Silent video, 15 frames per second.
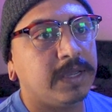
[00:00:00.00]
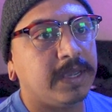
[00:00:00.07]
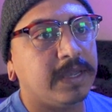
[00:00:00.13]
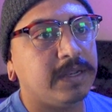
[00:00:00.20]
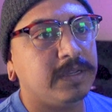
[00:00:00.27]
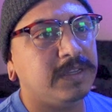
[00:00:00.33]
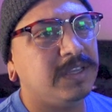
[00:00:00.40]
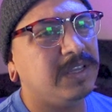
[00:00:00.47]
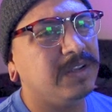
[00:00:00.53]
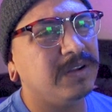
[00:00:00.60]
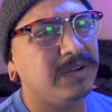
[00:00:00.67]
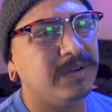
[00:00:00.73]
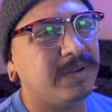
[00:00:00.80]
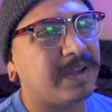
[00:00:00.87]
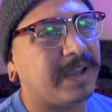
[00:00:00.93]
And
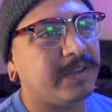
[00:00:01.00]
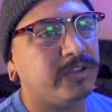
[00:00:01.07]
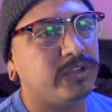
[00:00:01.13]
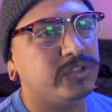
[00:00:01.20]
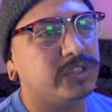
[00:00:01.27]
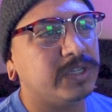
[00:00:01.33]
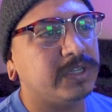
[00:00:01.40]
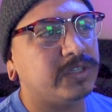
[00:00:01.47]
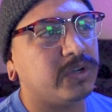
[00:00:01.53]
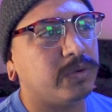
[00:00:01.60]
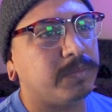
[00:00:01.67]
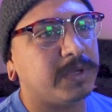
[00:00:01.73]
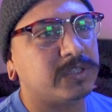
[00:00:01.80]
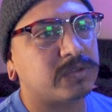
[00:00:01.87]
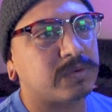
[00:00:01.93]
here, I usually
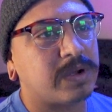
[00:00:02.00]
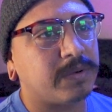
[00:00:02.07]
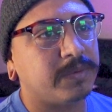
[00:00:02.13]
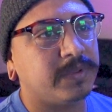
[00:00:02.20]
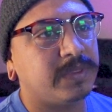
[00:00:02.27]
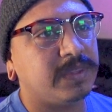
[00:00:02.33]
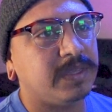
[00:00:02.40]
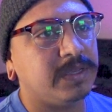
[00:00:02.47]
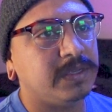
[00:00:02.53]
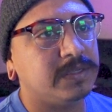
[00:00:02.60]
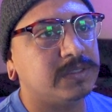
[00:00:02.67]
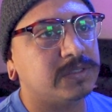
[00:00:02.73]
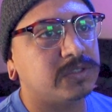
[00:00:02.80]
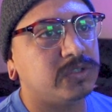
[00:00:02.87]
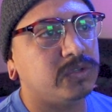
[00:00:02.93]
don't mess around with
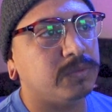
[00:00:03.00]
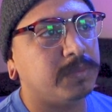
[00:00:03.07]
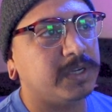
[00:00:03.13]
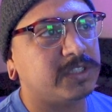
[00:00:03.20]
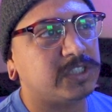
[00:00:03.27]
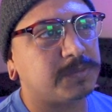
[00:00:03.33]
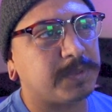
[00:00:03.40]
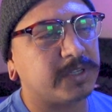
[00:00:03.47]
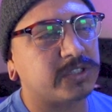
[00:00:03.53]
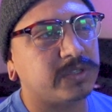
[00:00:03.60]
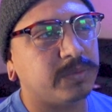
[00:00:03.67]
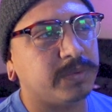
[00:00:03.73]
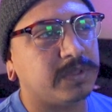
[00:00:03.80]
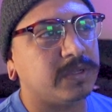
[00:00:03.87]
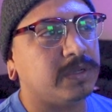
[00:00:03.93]
these too much, especially
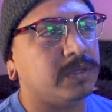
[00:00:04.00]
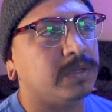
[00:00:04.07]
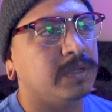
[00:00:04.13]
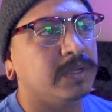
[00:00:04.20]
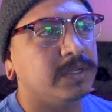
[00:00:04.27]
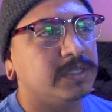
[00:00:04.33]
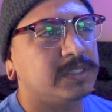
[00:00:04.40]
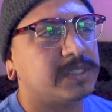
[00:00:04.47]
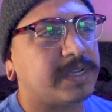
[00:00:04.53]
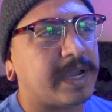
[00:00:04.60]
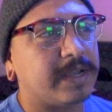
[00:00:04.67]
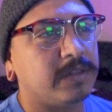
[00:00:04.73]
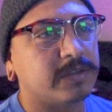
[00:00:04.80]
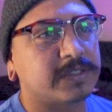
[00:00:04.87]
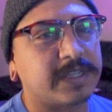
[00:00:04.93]
when the
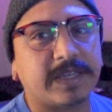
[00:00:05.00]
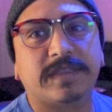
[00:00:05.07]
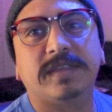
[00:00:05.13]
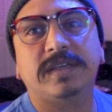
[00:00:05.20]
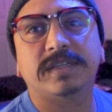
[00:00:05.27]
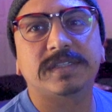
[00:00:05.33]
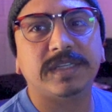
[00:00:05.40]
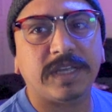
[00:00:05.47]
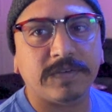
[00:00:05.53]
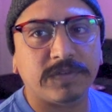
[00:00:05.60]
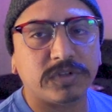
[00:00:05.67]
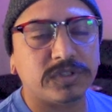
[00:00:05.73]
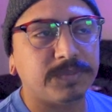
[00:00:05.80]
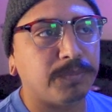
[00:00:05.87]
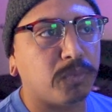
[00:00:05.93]
sky looks like this. If
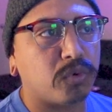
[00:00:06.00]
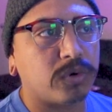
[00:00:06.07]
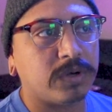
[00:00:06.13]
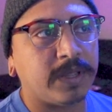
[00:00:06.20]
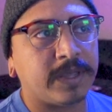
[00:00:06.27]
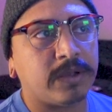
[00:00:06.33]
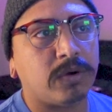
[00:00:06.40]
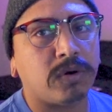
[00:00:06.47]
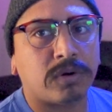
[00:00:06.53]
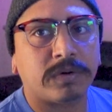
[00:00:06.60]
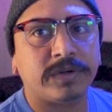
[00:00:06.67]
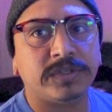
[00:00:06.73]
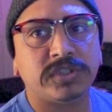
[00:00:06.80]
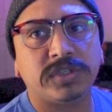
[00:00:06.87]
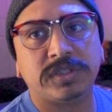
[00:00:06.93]
there's more like
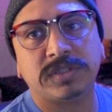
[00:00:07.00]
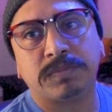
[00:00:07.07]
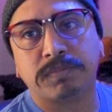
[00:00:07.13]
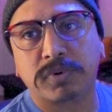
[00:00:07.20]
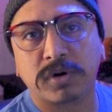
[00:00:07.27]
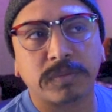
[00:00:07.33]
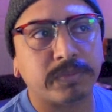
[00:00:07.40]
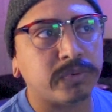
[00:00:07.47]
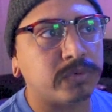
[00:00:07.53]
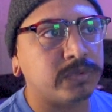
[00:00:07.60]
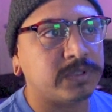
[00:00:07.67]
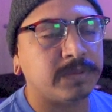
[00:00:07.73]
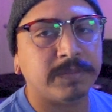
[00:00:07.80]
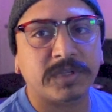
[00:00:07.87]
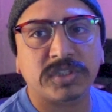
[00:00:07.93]
oranges and
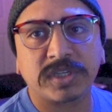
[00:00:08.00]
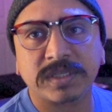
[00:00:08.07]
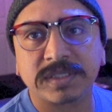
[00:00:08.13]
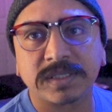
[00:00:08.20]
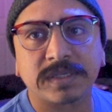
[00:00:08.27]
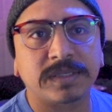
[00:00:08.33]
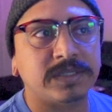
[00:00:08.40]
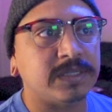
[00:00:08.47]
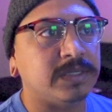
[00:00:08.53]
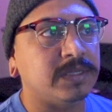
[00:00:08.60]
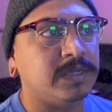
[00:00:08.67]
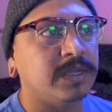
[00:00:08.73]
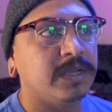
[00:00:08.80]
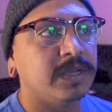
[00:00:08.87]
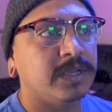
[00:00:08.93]
purples and magentas
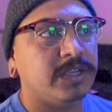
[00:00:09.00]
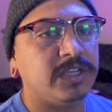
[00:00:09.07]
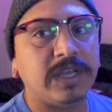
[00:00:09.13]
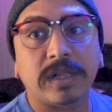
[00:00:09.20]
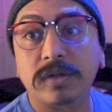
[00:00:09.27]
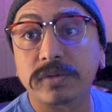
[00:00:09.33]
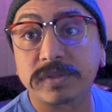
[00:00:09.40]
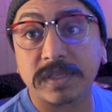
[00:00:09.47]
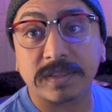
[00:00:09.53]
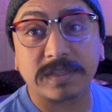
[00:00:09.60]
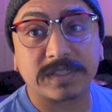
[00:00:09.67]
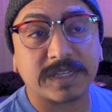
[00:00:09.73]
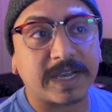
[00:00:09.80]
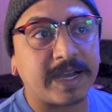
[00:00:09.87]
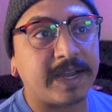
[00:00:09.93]
and yellows in the
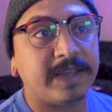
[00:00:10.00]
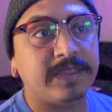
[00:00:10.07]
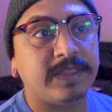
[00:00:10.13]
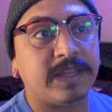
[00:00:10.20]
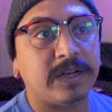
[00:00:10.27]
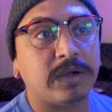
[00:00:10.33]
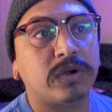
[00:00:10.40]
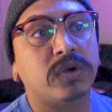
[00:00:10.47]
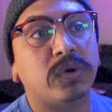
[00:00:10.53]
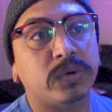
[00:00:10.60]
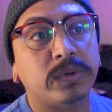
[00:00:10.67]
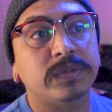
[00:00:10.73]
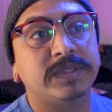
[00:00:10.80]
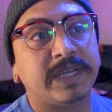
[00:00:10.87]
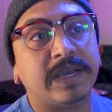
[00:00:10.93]
sky, then I'll
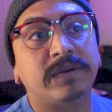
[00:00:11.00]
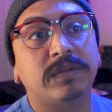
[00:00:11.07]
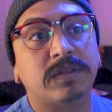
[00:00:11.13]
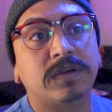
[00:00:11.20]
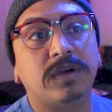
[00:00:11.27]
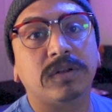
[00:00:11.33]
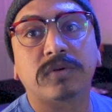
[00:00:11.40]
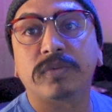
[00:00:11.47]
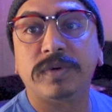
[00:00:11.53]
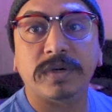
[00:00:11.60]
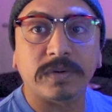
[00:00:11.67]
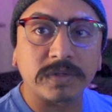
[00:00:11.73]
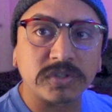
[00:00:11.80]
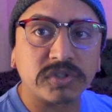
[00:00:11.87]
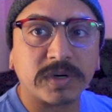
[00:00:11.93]
go down to the color
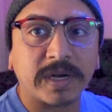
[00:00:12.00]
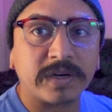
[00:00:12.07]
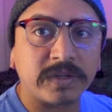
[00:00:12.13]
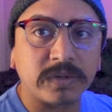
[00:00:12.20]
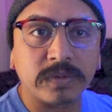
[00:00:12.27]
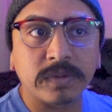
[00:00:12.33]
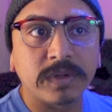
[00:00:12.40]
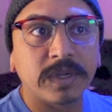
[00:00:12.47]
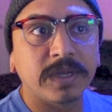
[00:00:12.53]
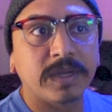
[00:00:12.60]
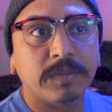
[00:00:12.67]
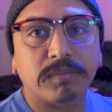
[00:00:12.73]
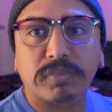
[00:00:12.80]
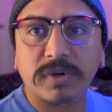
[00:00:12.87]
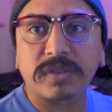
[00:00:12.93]
wheel and try to
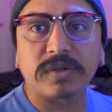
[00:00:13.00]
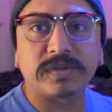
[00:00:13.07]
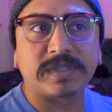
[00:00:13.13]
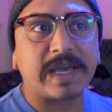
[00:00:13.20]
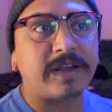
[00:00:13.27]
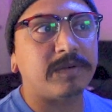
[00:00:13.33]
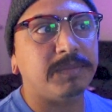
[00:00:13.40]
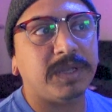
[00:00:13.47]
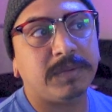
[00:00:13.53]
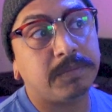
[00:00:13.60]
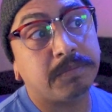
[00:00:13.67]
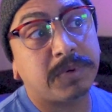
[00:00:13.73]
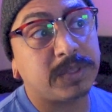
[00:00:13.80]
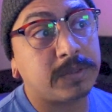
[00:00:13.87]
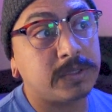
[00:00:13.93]
bring those out a
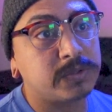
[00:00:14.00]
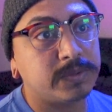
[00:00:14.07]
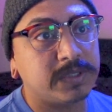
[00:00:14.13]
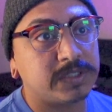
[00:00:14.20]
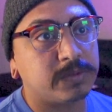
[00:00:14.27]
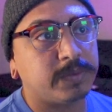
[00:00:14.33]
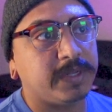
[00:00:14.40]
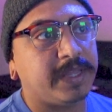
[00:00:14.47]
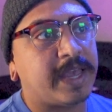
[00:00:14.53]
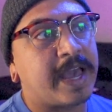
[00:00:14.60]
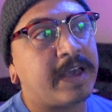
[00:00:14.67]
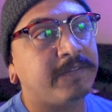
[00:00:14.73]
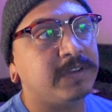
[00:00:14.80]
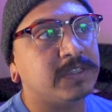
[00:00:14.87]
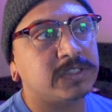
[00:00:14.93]
bit. But this one doesn't really
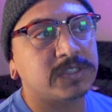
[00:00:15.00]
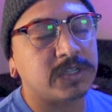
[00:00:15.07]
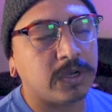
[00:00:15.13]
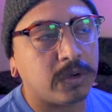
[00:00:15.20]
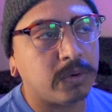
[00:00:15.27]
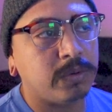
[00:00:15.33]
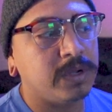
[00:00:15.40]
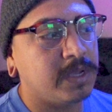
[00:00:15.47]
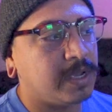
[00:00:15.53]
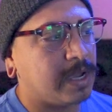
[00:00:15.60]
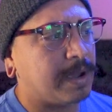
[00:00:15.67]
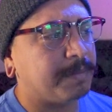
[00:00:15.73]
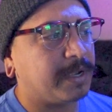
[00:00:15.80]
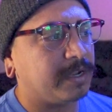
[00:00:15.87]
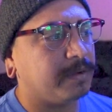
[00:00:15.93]
have it, so
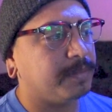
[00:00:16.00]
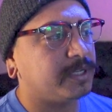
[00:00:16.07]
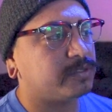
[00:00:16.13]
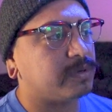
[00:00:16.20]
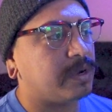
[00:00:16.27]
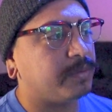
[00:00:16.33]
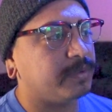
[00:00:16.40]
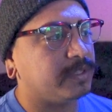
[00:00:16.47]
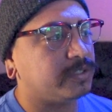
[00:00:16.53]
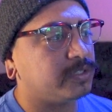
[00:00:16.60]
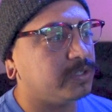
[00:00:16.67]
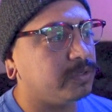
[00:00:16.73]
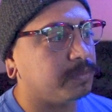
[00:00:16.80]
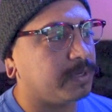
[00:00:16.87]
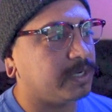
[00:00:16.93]
I'm not going to mess around with it
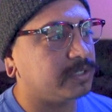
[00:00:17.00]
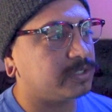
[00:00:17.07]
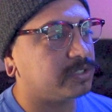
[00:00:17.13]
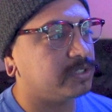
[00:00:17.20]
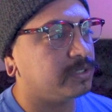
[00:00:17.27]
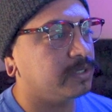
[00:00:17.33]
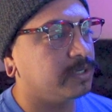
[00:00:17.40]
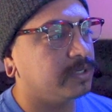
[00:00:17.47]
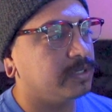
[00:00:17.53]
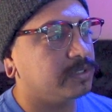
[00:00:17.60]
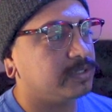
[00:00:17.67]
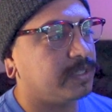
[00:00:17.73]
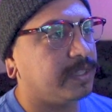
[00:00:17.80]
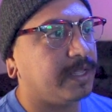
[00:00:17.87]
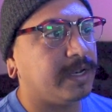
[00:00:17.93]
too much.
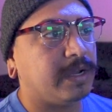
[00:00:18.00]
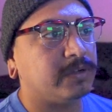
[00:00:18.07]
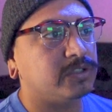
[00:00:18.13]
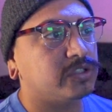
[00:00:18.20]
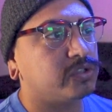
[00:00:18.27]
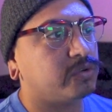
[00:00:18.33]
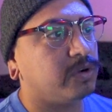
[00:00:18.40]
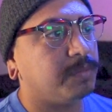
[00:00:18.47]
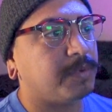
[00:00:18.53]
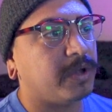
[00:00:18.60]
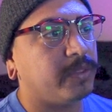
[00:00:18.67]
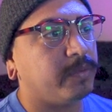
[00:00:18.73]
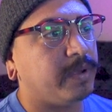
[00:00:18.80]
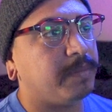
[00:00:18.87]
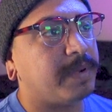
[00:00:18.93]
So then I'll just scrub all
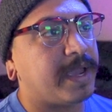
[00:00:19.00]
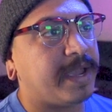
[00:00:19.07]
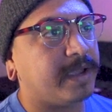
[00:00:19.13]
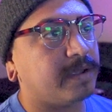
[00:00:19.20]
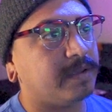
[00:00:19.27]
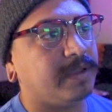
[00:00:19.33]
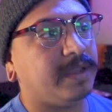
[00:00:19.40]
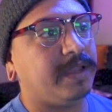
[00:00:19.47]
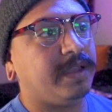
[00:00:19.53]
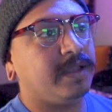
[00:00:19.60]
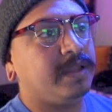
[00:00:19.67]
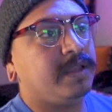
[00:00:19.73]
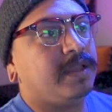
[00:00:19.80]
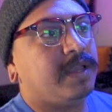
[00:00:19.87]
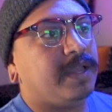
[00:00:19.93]
the way back
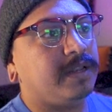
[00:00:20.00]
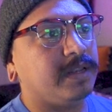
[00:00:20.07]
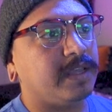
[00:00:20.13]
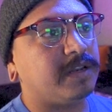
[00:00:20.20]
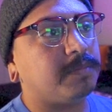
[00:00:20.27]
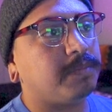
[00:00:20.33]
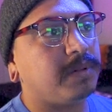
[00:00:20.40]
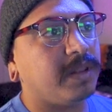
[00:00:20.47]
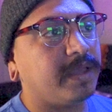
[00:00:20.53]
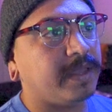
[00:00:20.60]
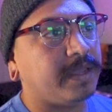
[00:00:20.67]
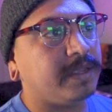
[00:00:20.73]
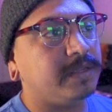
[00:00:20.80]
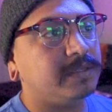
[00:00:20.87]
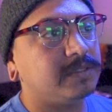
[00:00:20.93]
and let it
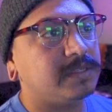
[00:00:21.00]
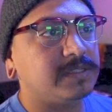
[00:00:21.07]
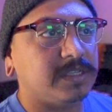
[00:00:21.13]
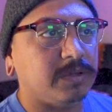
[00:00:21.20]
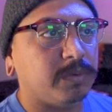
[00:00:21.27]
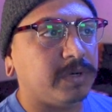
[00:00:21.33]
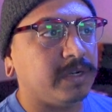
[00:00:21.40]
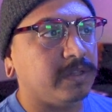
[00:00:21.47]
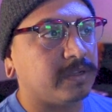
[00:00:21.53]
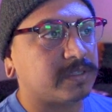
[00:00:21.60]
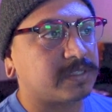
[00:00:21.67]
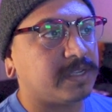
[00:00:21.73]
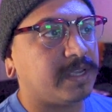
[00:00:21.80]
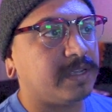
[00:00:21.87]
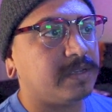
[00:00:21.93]
play to see what it
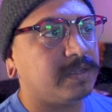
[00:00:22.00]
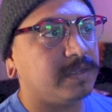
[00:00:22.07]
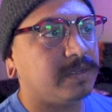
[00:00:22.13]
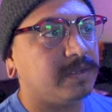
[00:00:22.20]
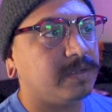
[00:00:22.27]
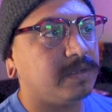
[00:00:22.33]
looks like.